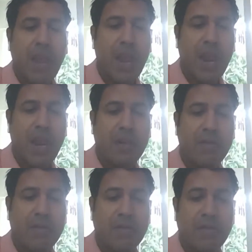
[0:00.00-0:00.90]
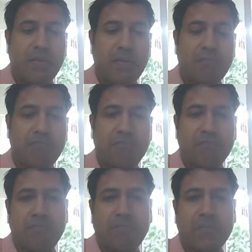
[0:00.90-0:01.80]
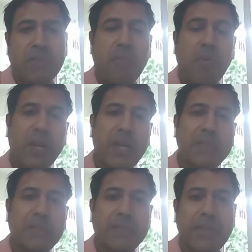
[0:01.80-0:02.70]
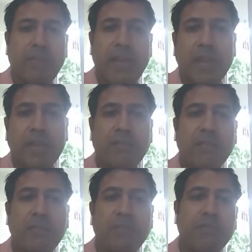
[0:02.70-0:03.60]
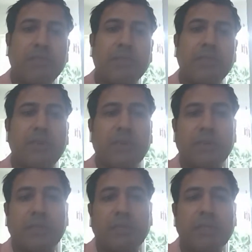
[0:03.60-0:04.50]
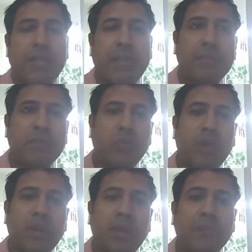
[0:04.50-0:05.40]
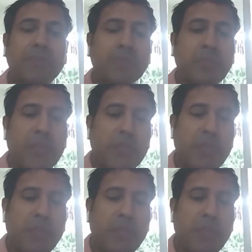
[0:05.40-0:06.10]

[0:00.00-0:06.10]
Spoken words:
and some organizations have taken steps where they have